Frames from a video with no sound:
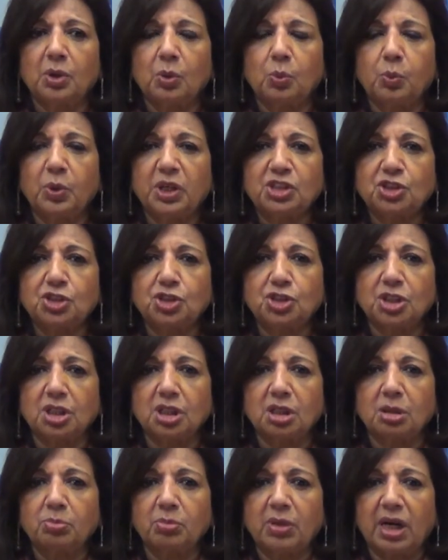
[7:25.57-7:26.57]
which
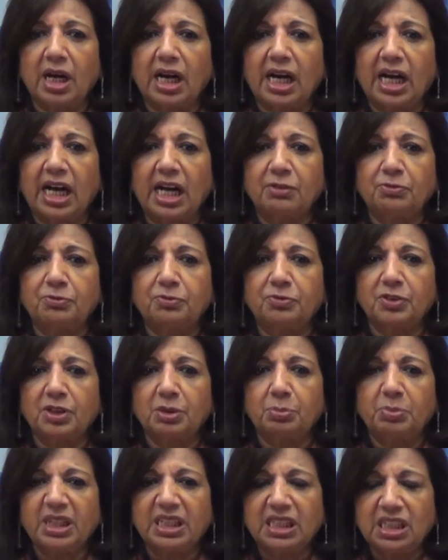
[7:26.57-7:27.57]
have
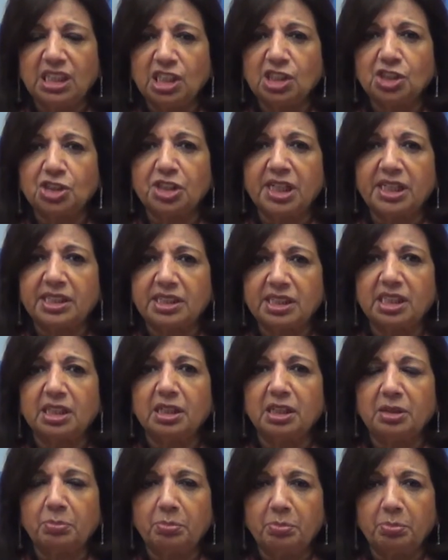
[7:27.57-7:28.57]
been initiated
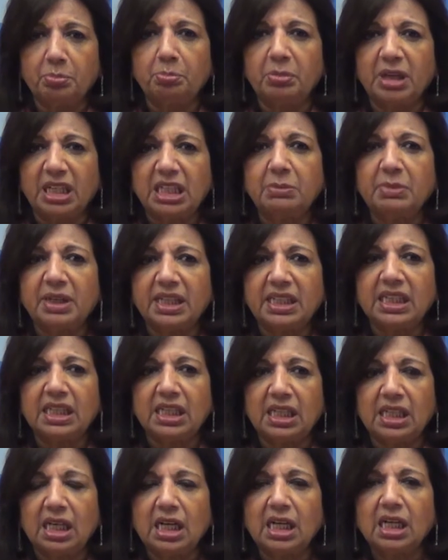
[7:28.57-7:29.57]
in
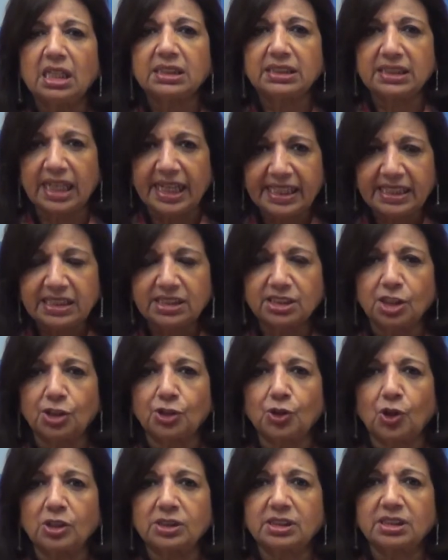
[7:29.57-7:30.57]
many sites
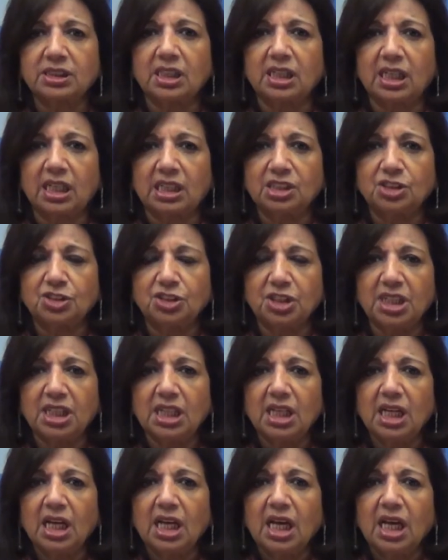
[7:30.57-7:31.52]
across the country.